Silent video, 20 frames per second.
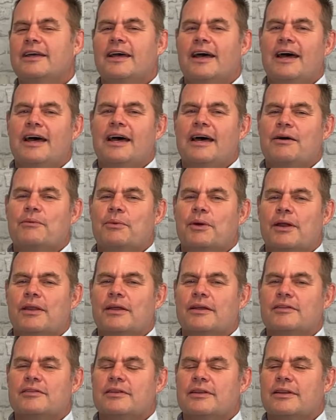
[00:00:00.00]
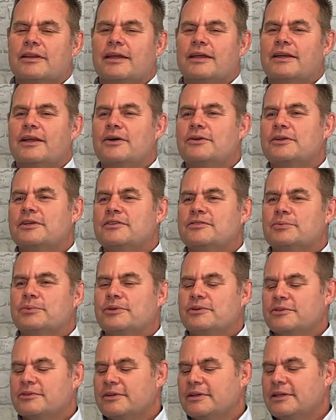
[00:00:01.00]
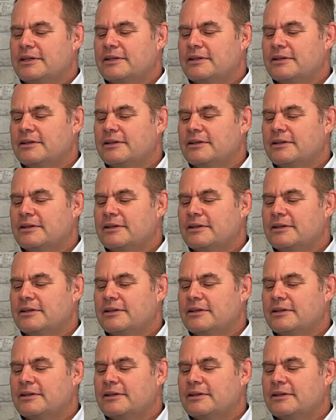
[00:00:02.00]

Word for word: Uh, and one of the things that they noticed was that